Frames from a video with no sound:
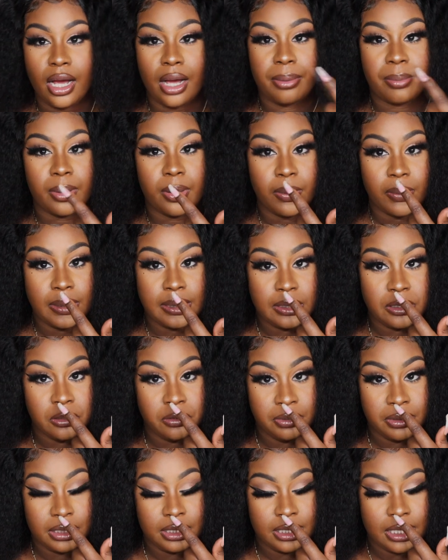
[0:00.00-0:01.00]
I'm going to
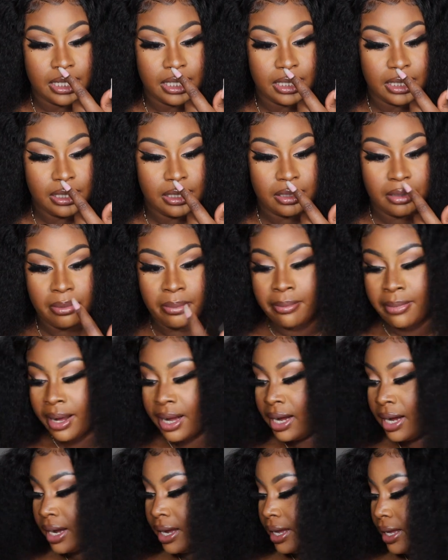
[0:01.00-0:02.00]
be taking
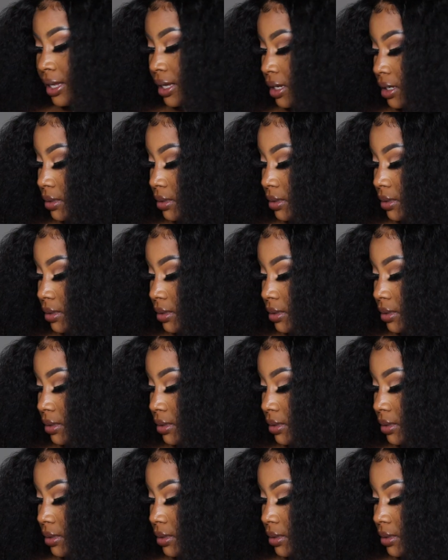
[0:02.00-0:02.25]
my